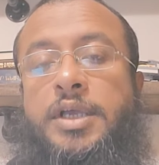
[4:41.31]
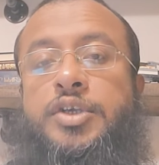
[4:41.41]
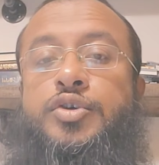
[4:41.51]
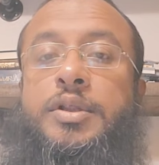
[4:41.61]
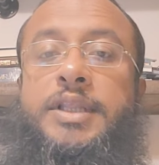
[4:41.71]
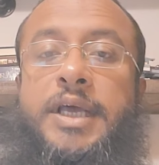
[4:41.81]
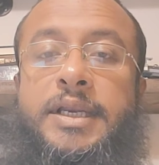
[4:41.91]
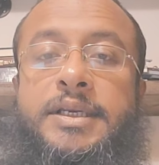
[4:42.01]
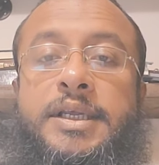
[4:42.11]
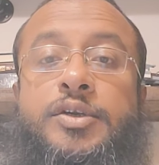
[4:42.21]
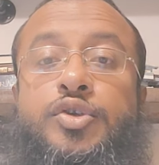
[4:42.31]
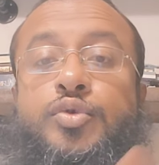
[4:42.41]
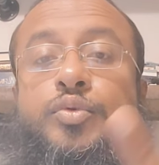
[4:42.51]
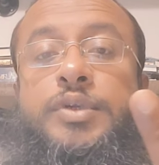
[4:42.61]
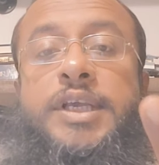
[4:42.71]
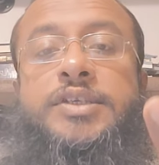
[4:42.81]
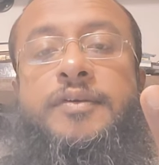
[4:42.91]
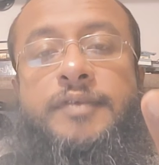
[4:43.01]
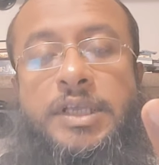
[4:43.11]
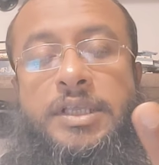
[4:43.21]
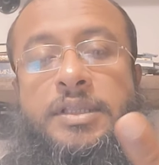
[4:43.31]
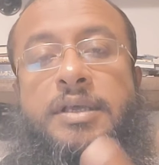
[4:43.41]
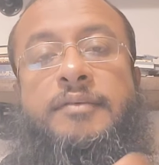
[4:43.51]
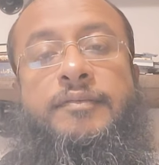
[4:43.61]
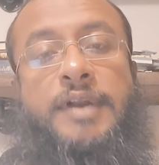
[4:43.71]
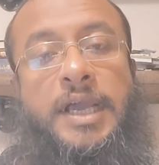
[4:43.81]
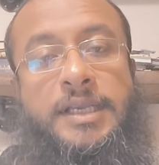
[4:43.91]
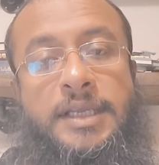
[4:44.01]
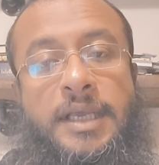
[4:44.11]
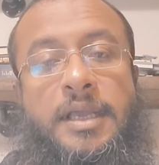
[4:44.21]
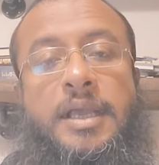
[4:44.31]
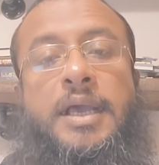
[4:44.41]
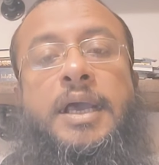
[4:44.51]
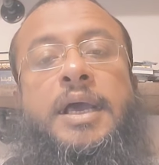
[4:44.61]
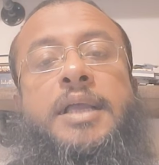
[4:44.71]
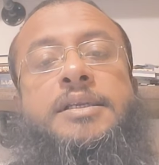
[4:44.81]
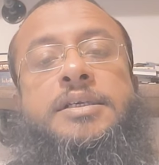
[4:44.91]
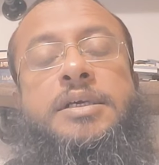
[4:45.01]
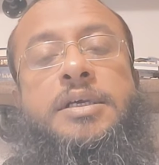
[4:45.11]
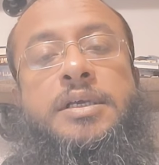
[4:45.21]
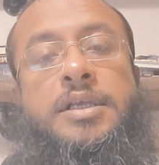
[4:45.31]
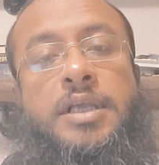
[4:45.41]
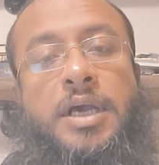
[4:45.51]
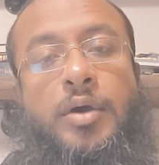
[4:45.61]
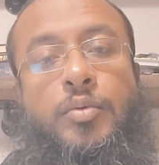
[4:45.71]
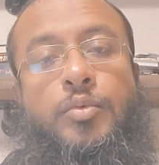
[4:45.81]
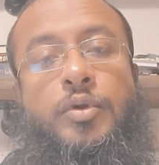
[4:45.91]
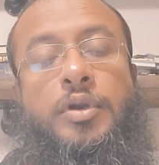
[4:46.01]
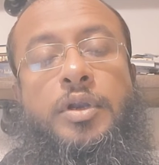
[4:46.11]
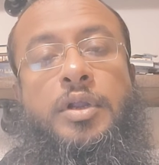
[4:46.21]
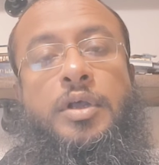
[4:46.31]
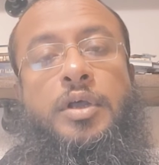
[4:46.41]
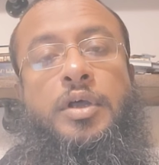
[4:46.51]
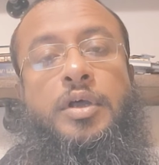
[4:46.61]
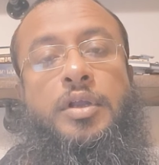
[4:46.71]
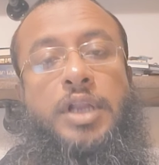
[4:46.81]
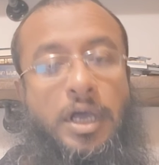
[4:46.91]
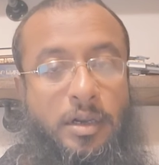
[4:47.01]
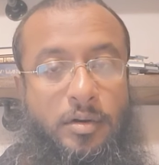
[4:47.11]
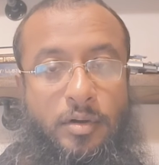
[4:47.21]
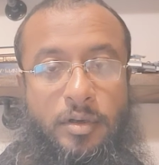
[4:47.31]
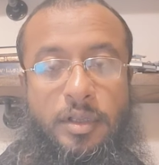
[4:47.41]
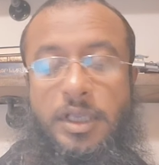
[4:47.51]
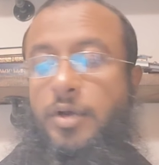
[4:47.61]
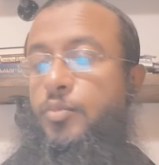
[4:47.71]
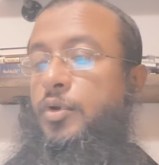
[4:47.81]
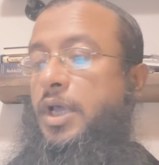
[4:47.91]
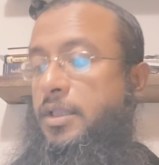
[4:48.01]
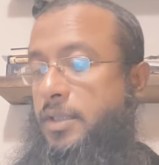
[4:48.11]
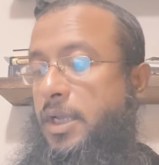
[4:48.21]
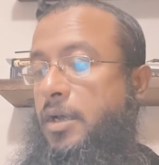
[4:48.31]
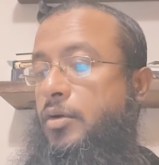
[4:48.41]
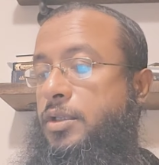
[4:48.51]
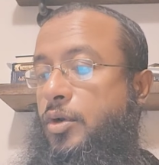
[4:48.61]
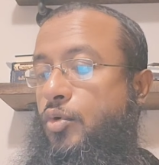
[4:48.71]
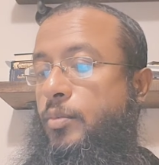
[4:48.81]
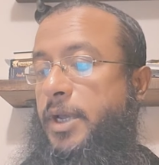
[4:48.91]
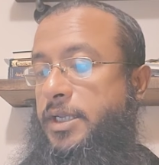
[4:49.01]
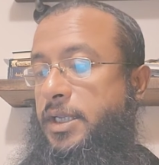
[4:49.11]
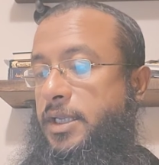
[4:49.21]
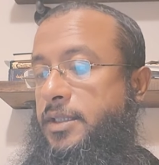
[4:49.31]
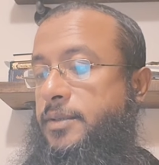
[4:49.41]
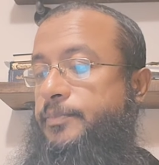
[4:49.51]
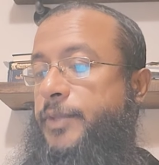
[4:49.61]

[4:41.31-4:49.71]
So on that day, 2 days of Eid, Friday and Yawmul Nahr, or the Yawmul Adha, or the Qurbani Eid.